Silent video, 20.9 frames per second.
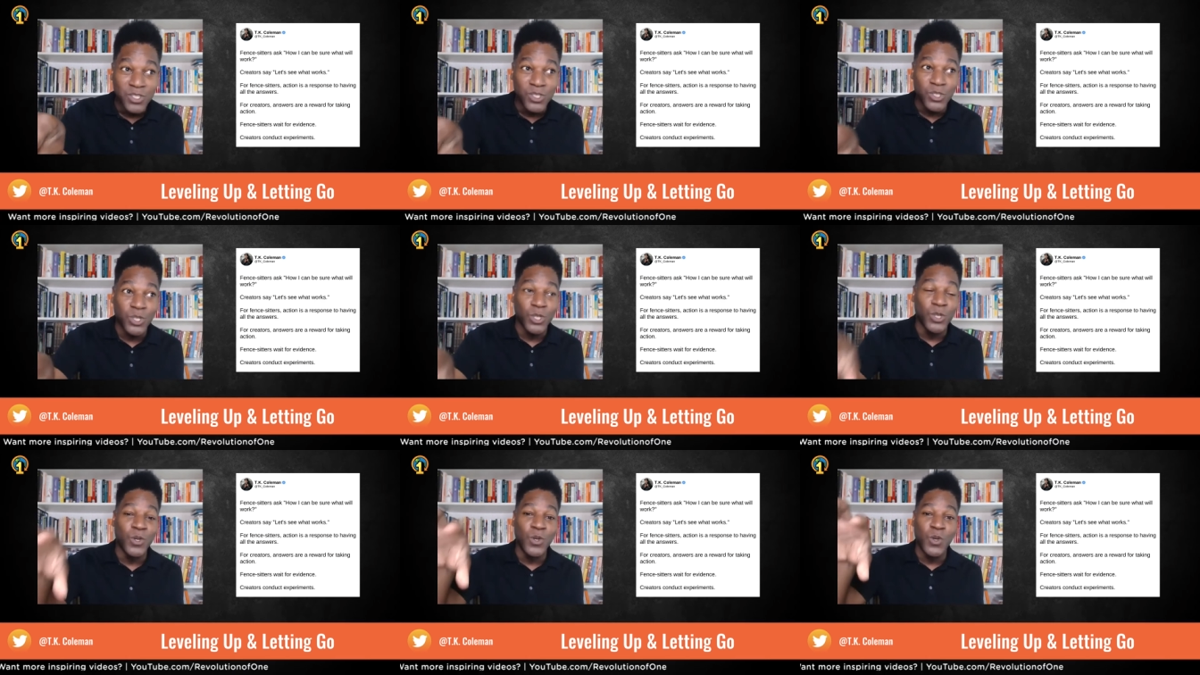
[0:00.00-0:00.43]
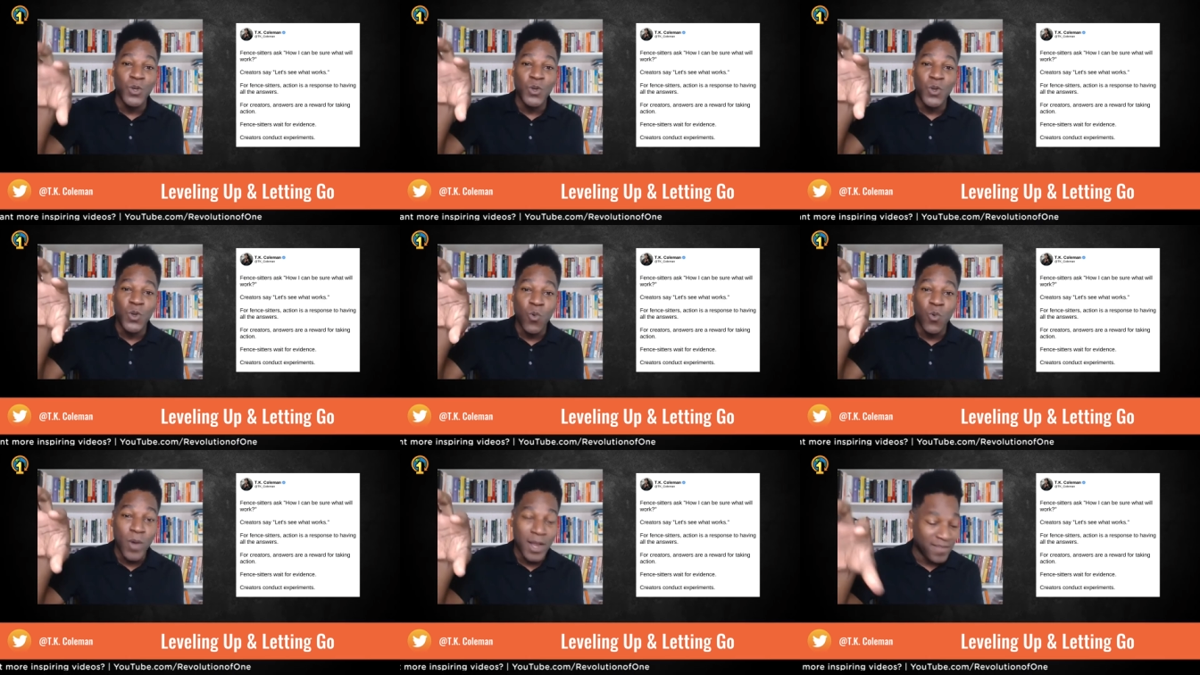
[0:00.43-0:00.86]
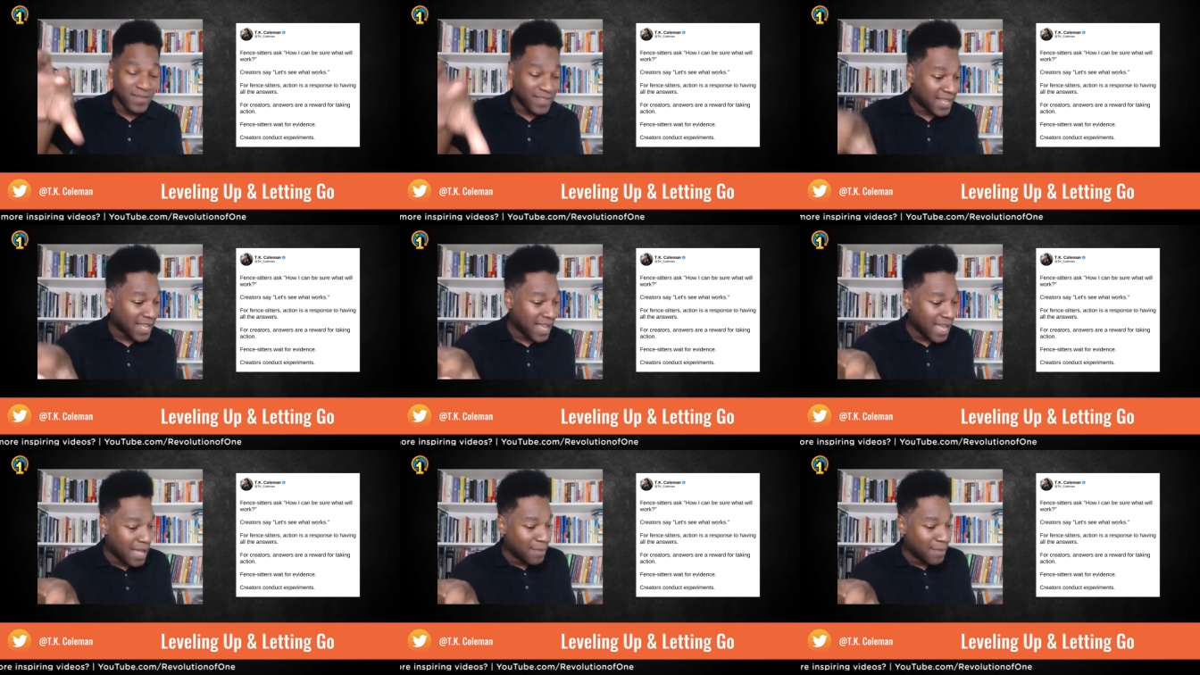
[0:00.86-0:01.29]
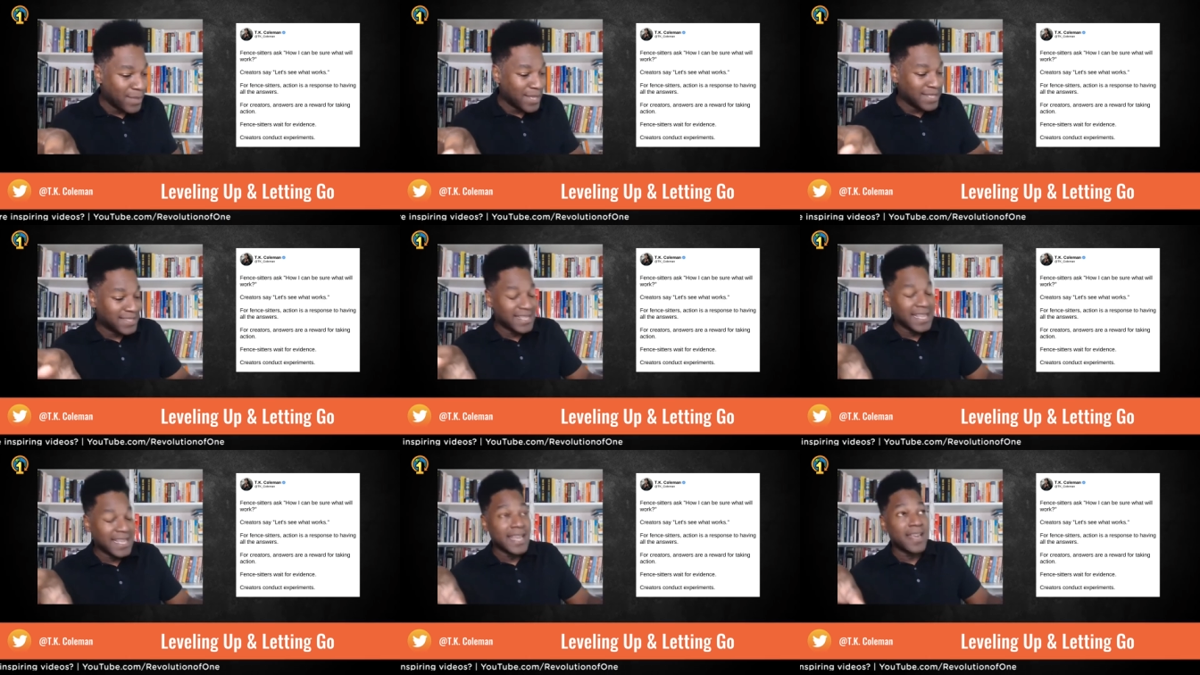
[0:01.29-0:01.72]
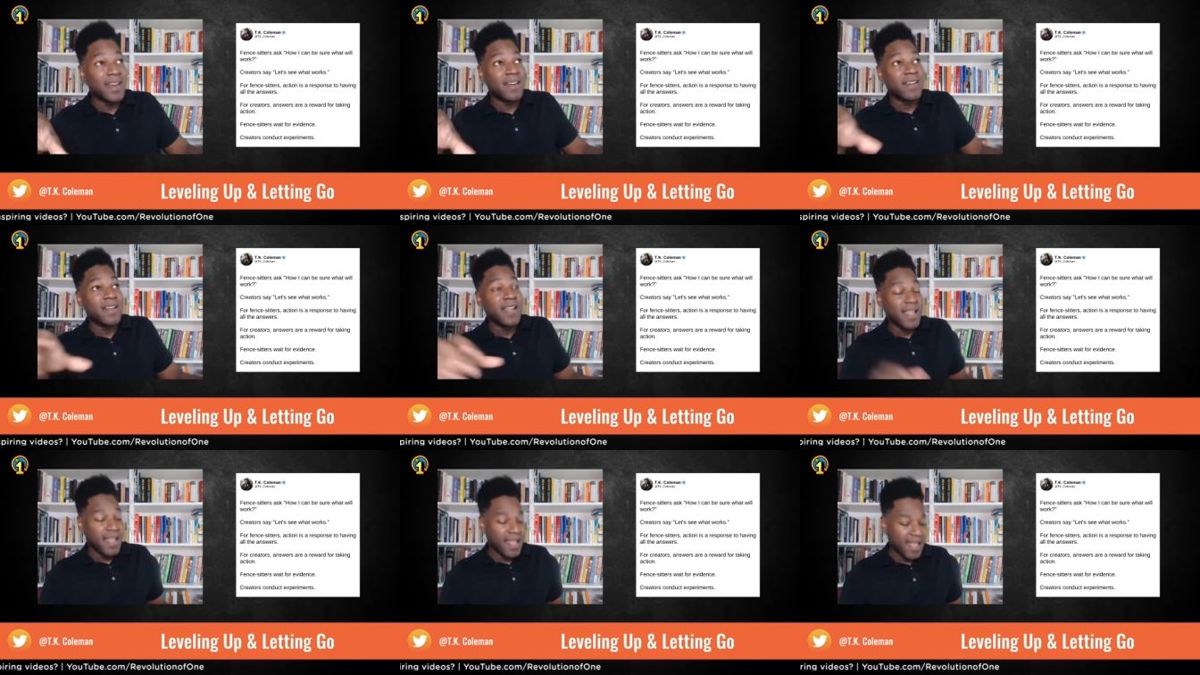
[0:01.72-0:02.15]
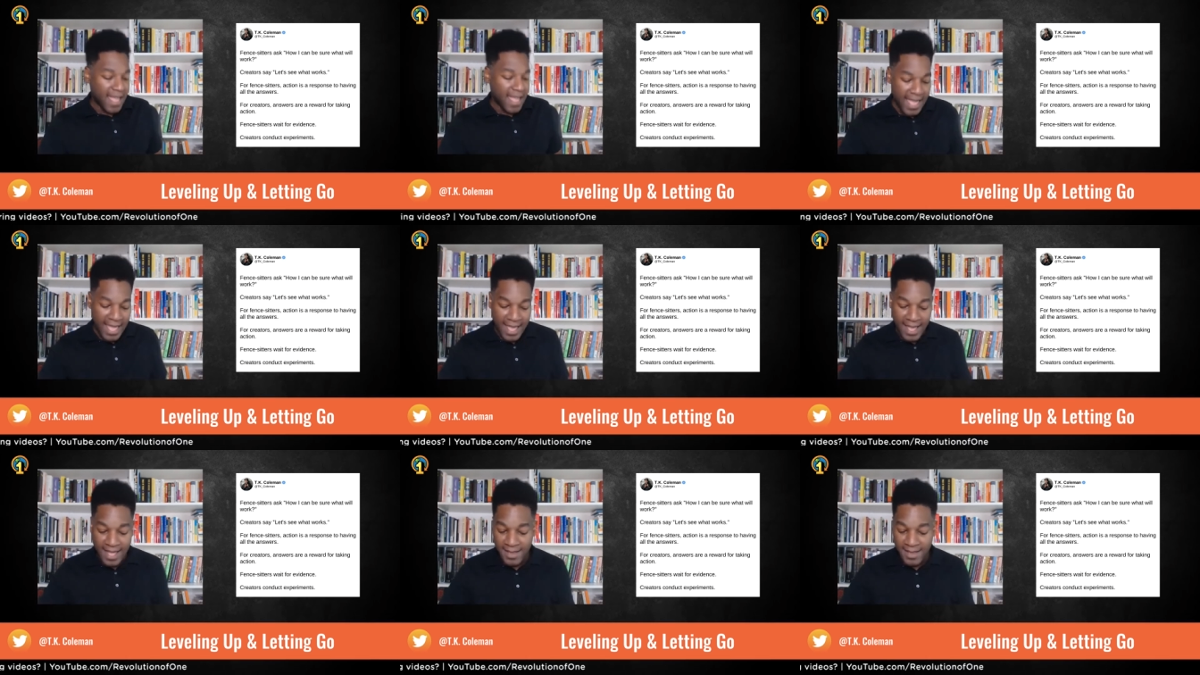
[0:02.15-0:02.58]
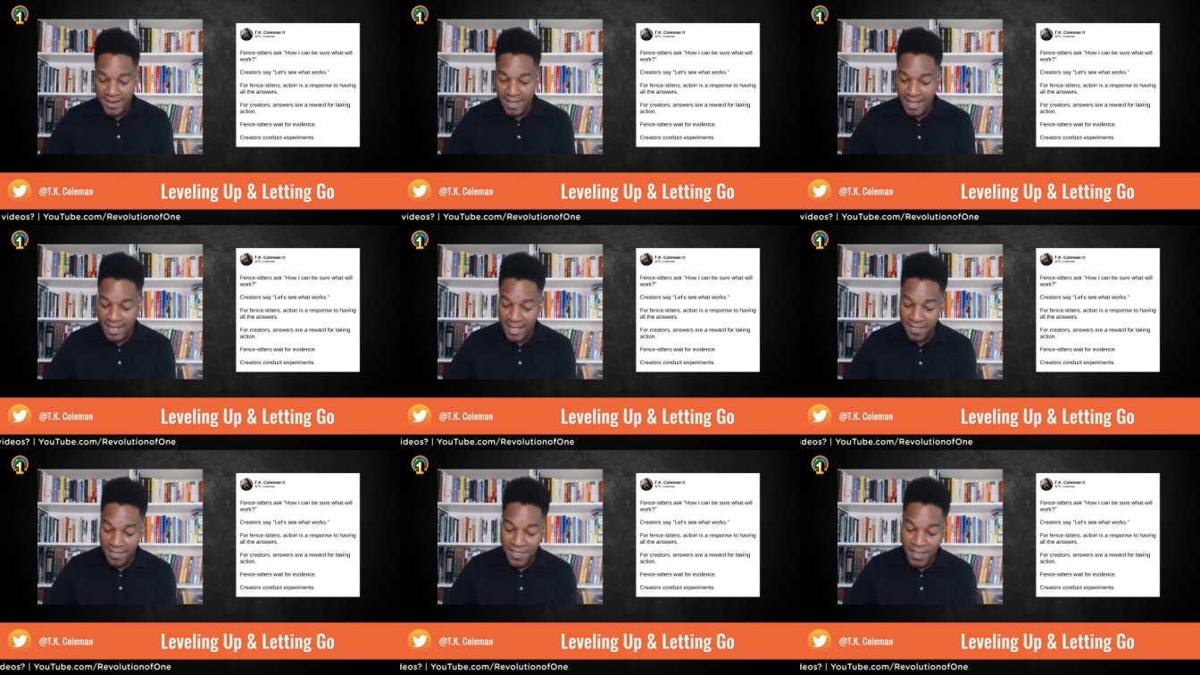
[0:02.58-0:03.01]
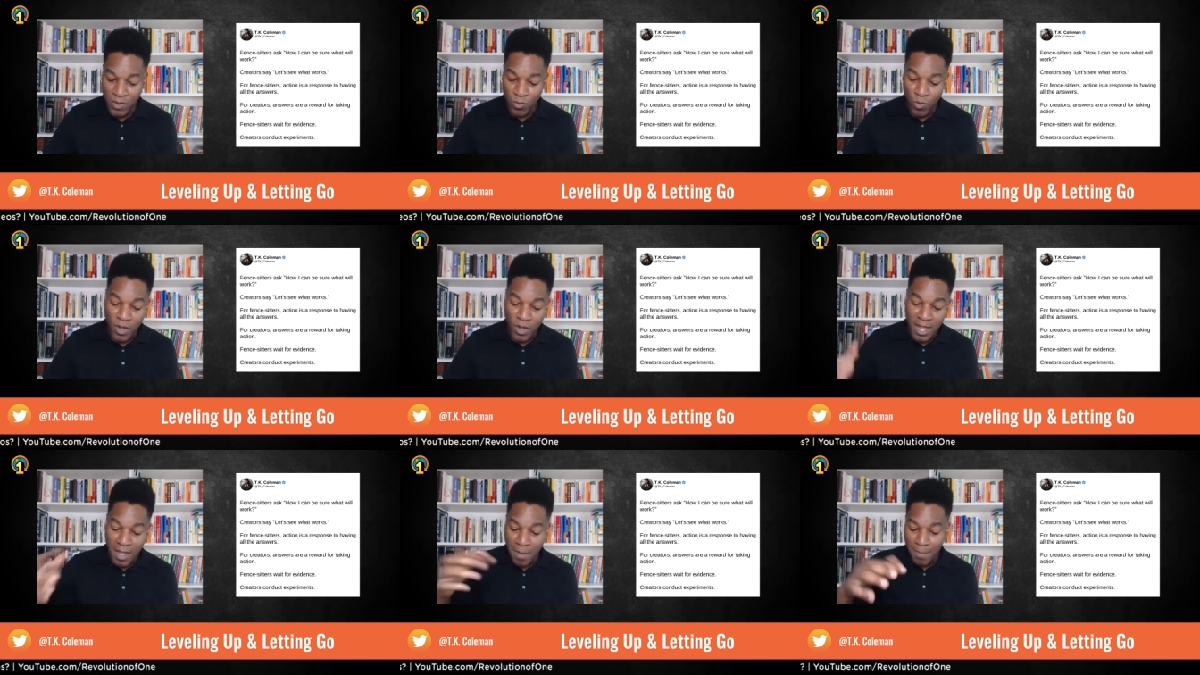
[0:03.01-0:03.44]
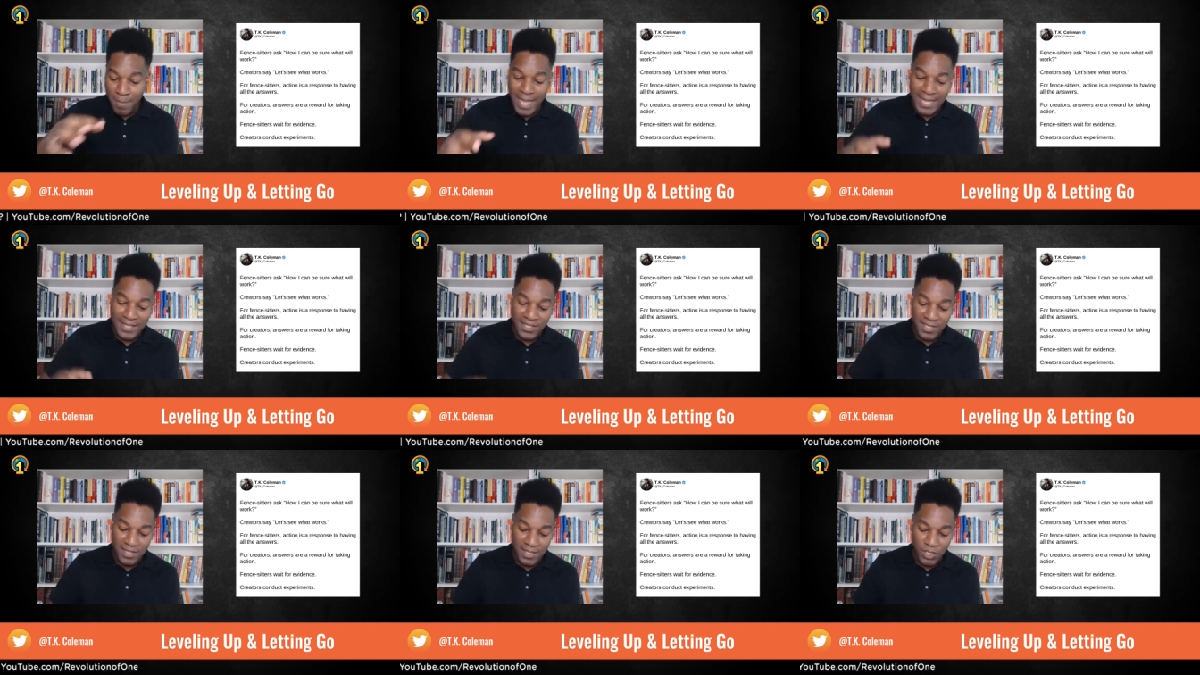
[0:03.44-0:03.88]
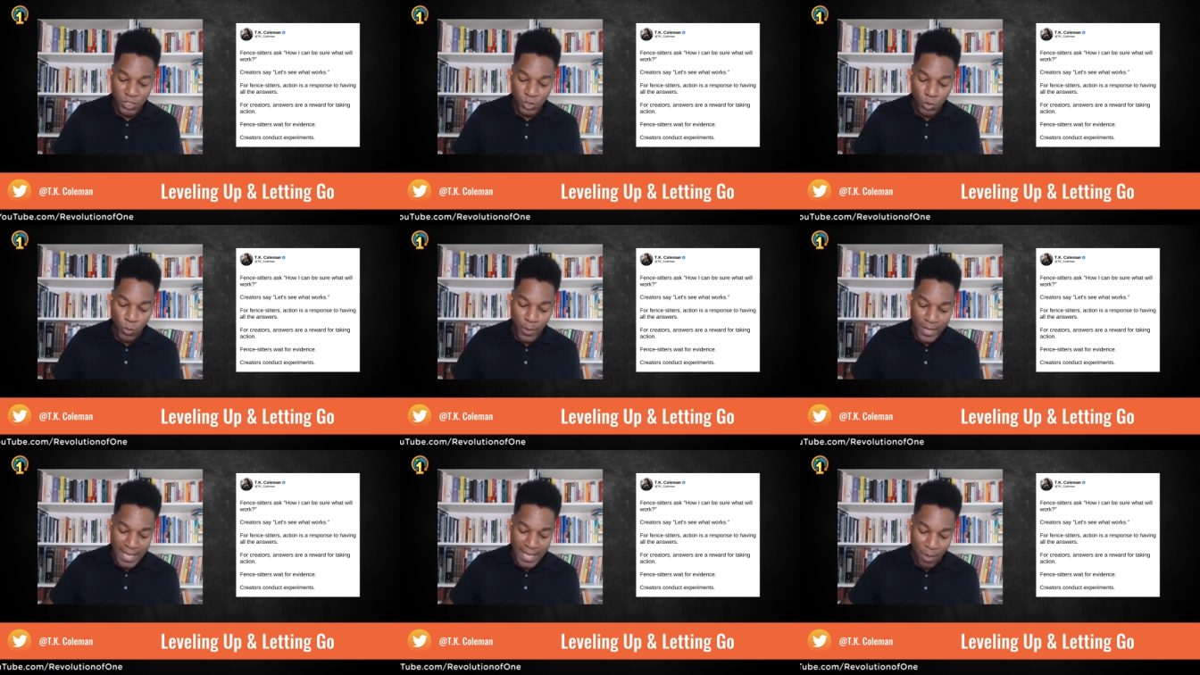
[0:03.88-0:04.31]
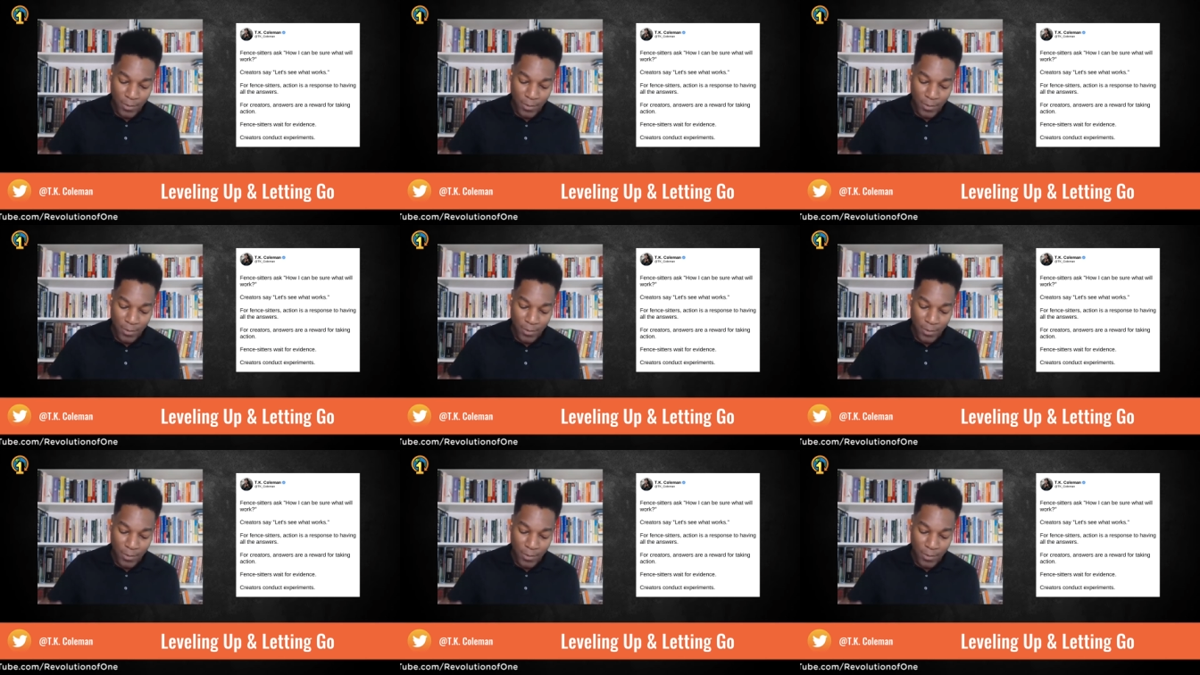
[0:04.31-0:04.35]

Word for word: to one of the comments here, and uh, and then we'll come back to this tweet.